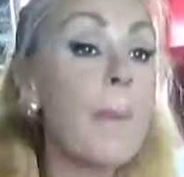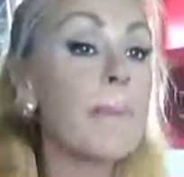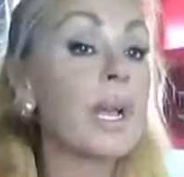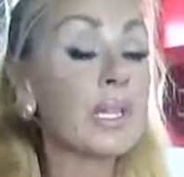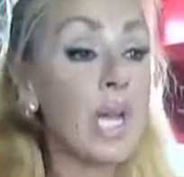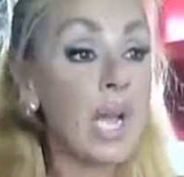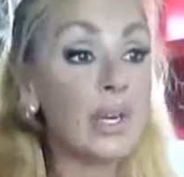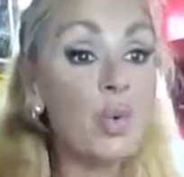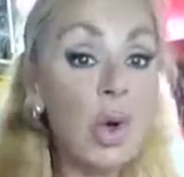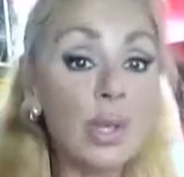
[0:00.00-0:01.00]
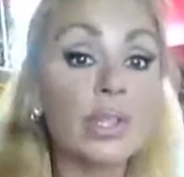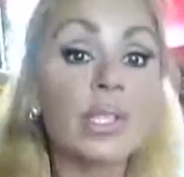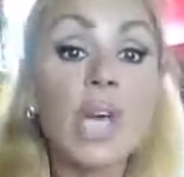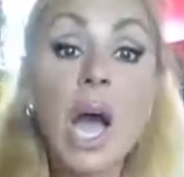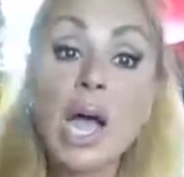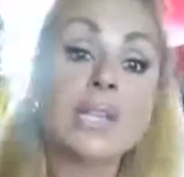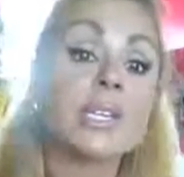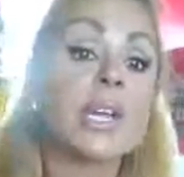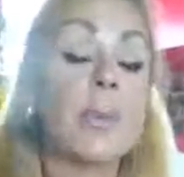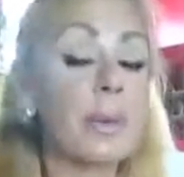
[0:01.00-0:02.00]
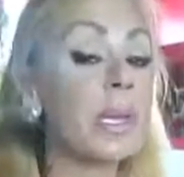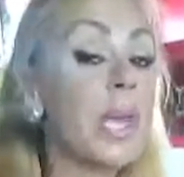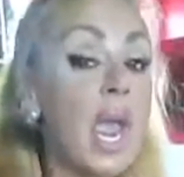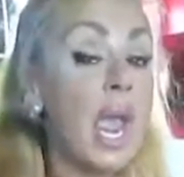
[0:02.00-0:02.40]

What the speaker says: because I don't want the tide to come in